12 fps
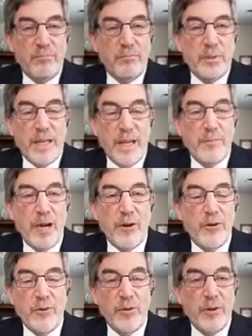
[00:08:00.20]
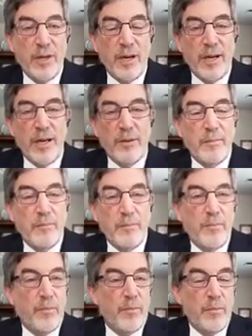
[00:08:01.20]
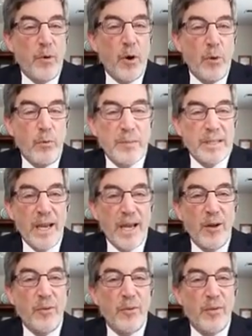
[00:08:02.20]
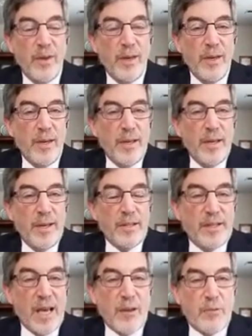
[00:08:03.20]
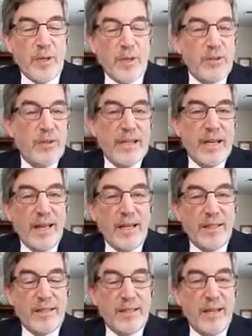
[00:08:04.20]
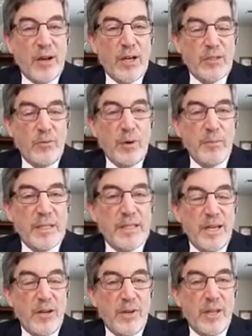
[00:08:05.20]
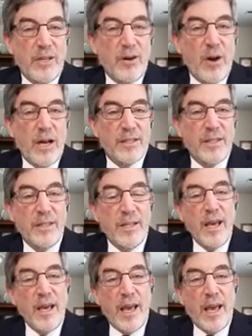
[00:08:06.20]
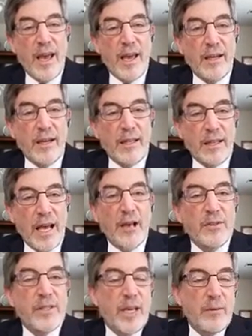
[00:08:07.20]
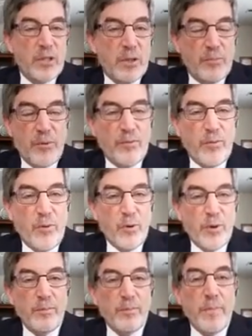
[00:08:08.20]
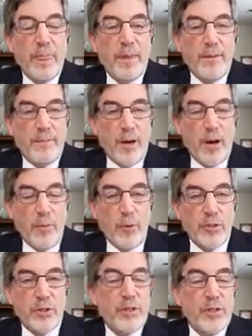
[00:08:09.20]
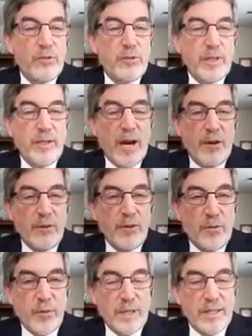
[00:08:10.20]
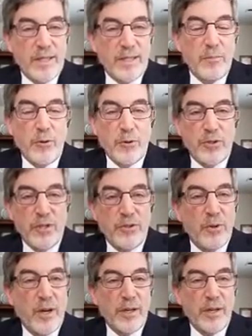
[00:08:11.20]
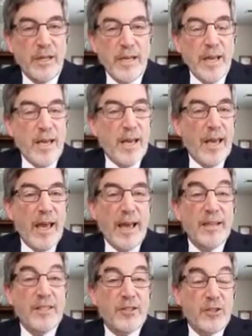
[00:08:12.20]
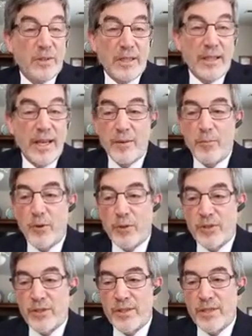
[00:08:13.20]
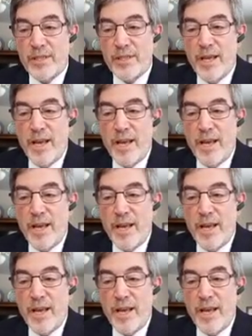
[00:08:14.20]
Planned Parenthood, Whole Women's Health, Southwestern in Dallas, and Austin Women's here in Austin, and allows them to perform abortions using the RU46 abortion drug and certain late abortions.